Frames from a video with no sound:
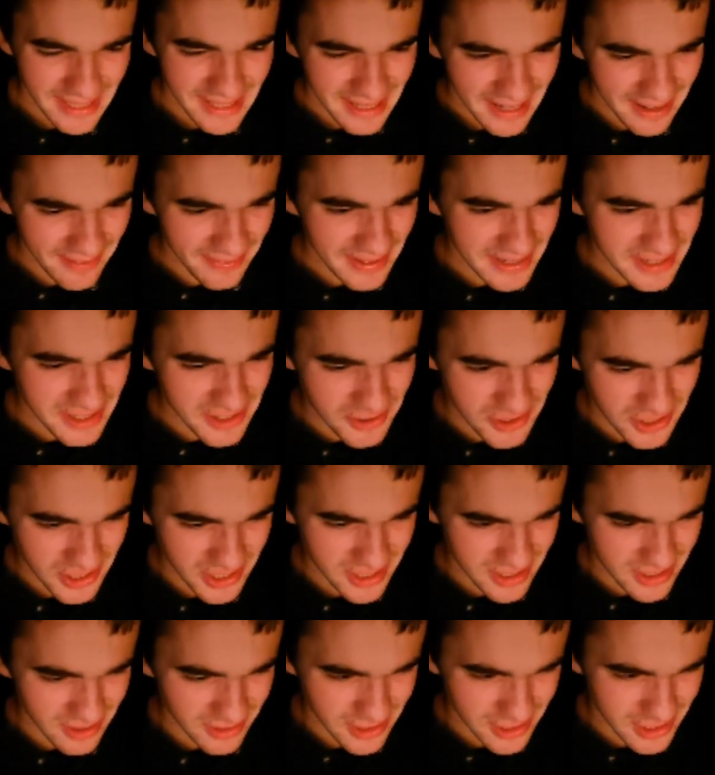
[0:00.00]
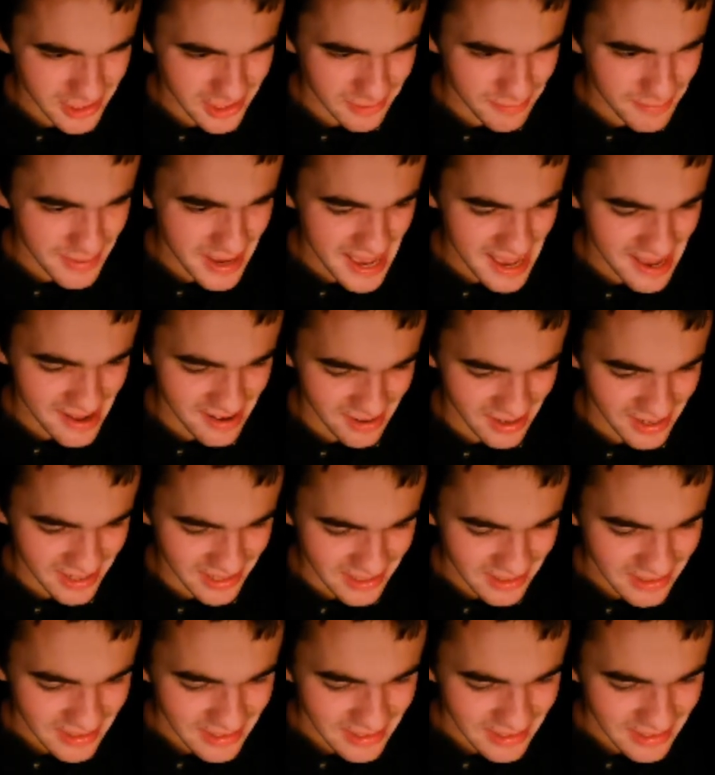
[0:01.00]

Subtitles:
and then you just smear, like,